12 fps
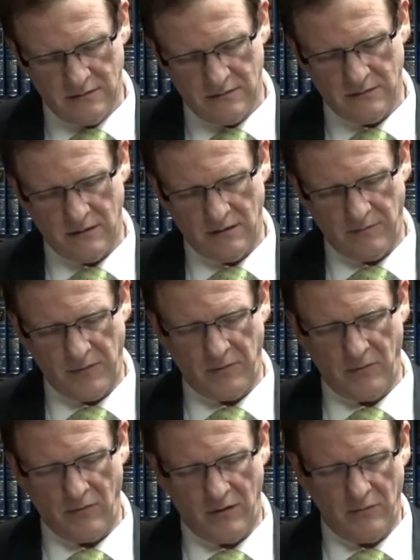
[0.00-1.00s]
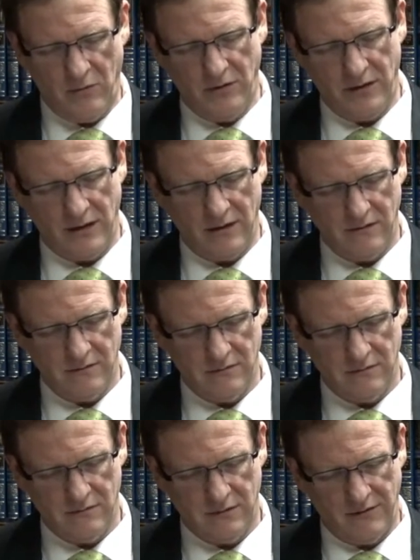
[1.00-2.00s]
Uh, people who are mourning
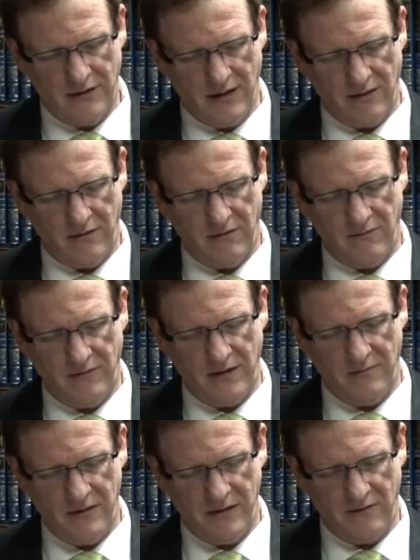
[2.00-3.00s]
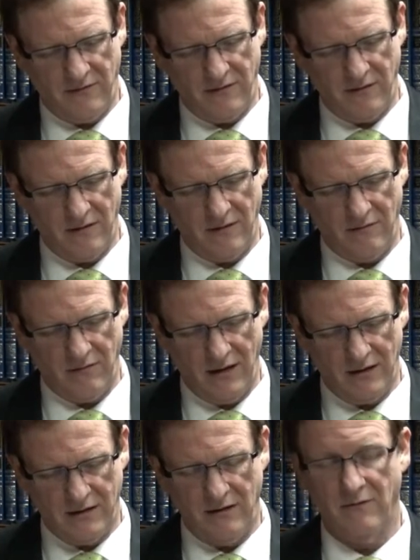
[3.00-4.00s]
the death of the immediate uh,
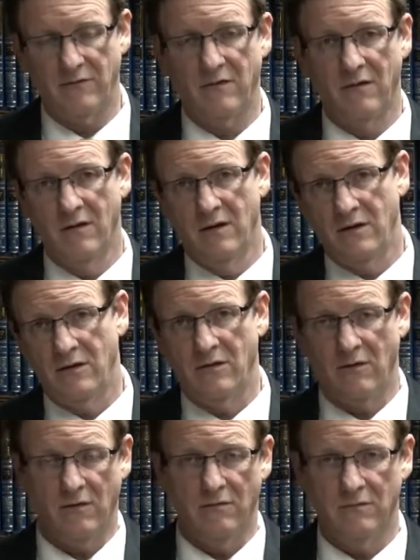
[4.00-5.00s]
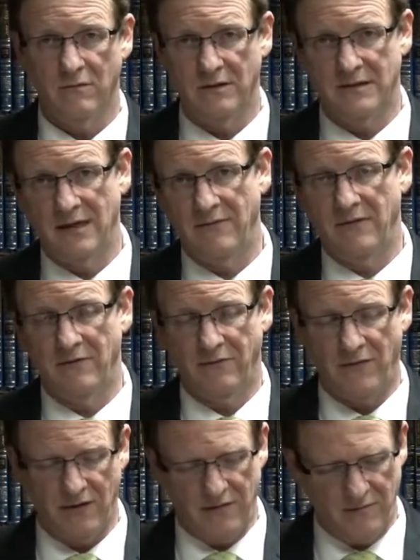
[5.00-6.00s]
relatives, you know, the seven,
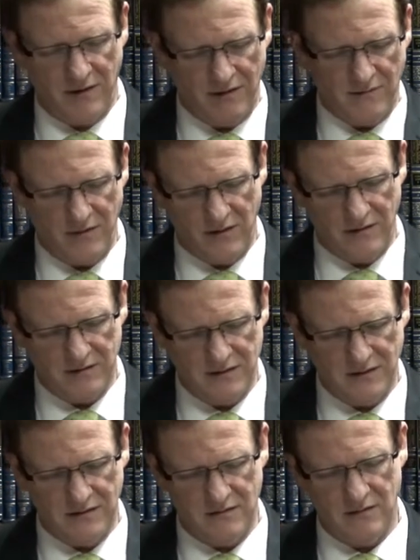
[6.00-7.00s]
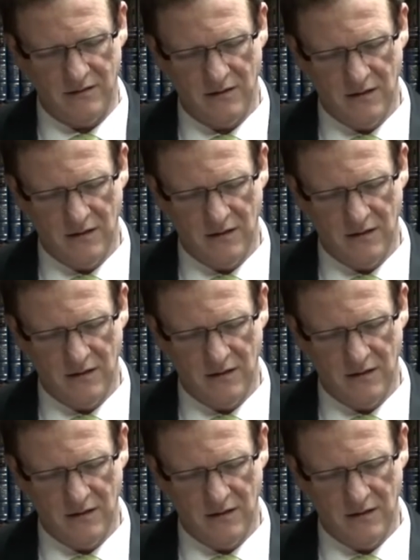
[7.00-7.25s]
father, mother, brother, sister,